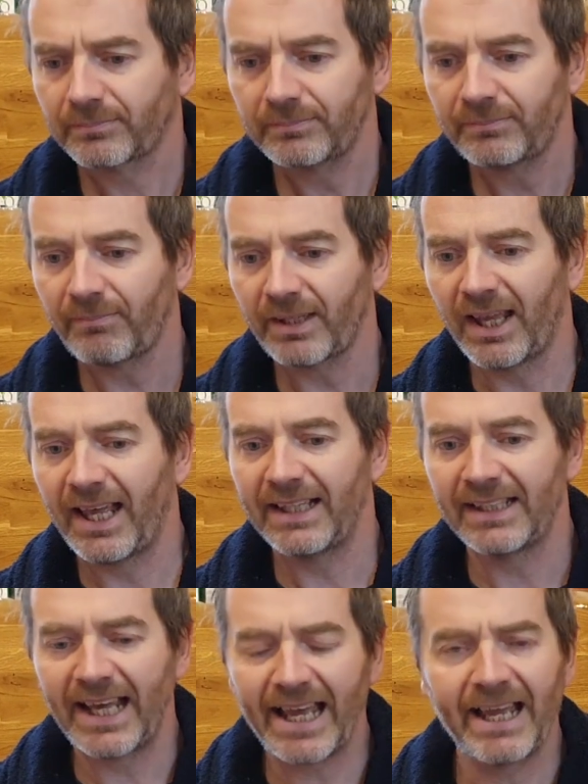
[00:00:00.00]
and
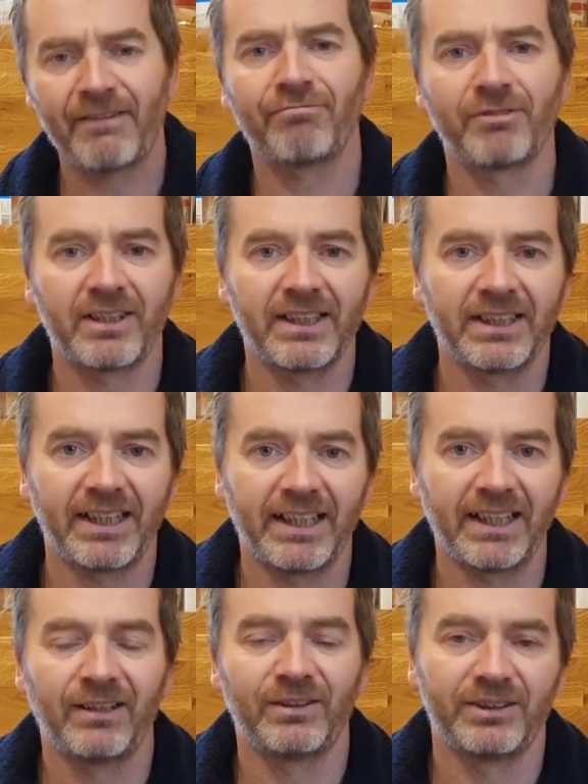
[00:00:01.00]
everything
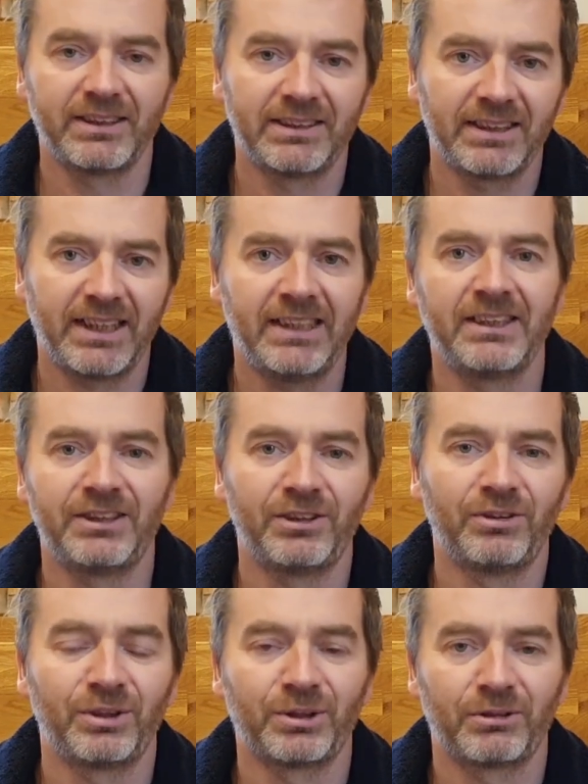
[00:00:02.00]
included in the
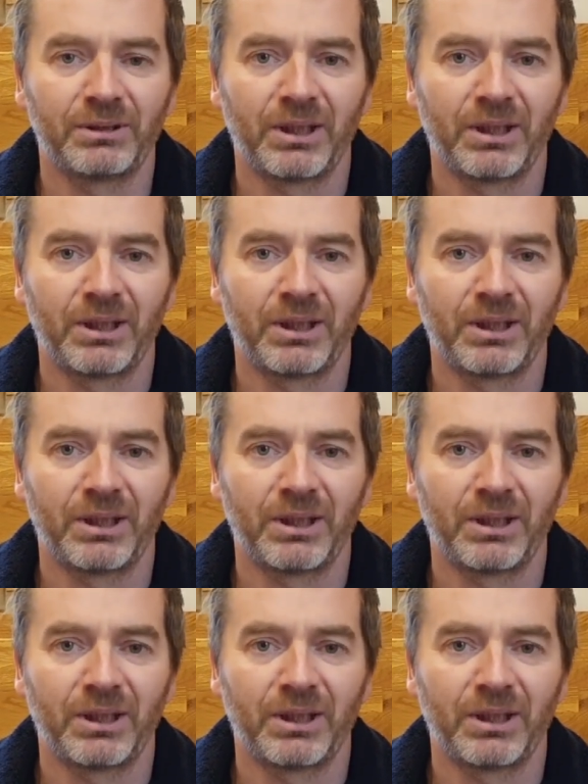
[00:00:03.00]
tutorial.